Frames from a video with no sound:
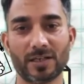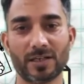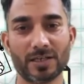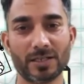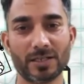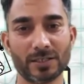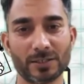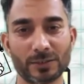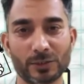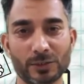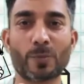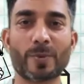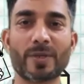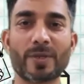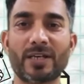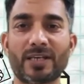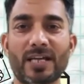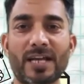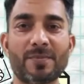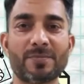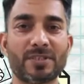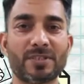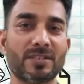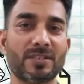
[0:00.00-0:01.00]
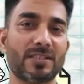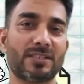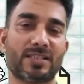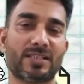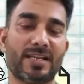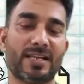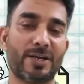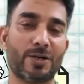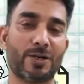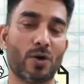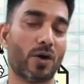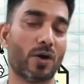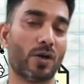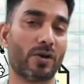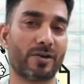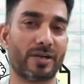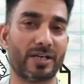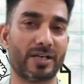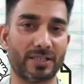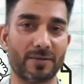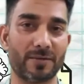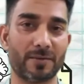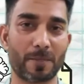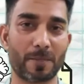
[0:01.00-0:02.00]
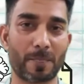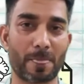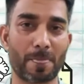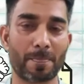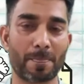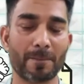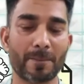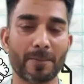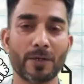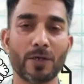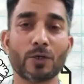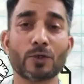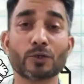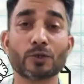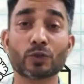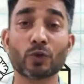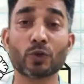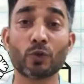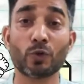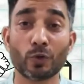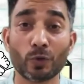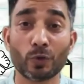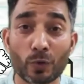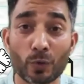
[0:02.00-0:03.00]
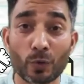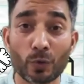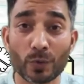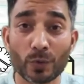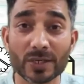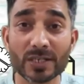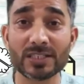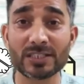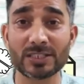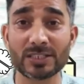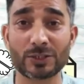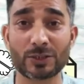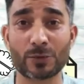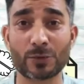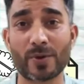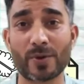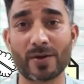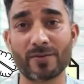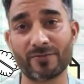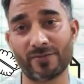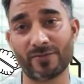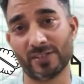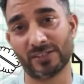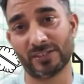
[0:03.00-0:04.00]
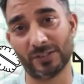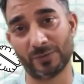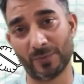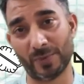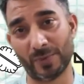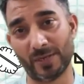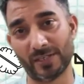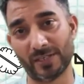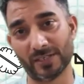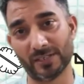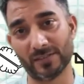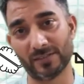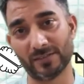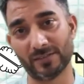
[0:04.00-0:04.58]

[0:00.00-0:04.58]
so many times in this slide already. So who is true and first inventor?